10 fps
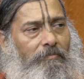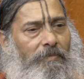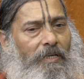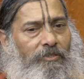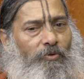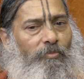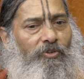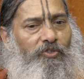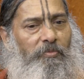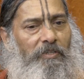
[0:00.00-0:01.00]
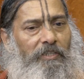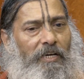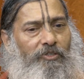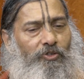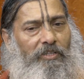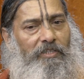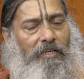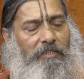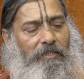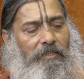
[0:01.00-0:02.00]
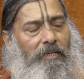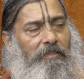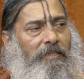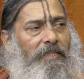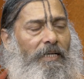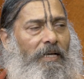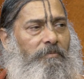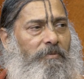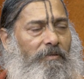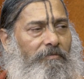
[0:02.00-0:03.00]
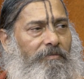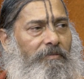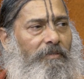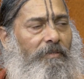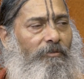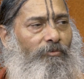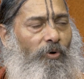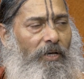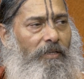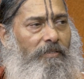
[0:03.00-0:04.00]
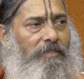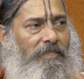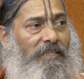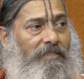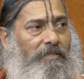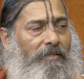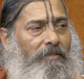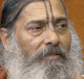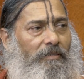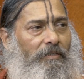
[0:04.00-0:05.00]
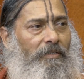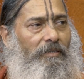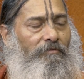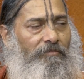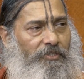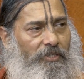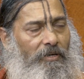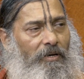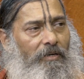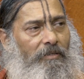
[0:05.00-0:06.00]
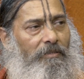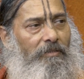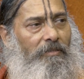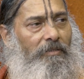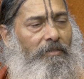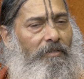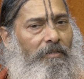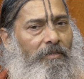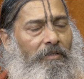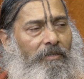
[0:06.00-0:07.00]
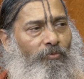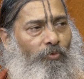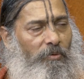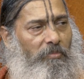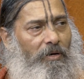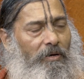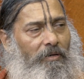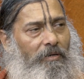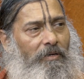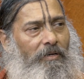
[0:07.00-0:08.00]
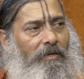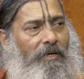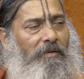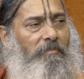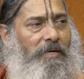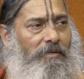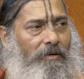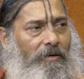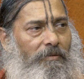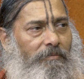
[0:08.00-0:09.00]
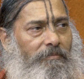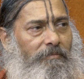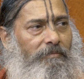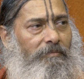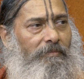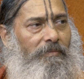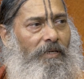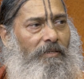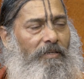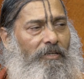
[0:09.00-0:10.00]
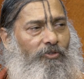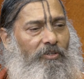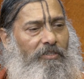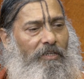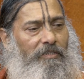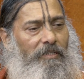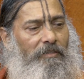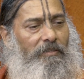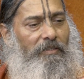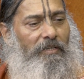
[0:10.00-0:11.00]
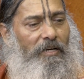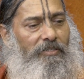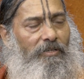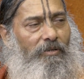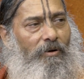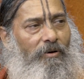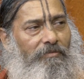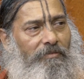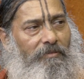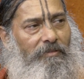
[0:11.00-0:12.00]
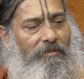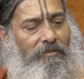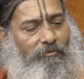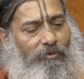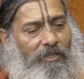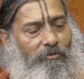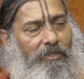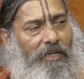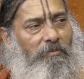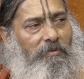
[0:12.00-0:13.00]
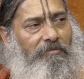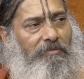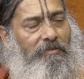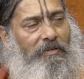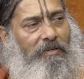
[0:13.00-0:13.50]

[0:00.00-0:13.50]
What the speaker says: Yeah, so Manusmriti actually says that there are 3 types of violence, hinsa. Physical, verbal and mental. And he actually says that the reaction of whatever type of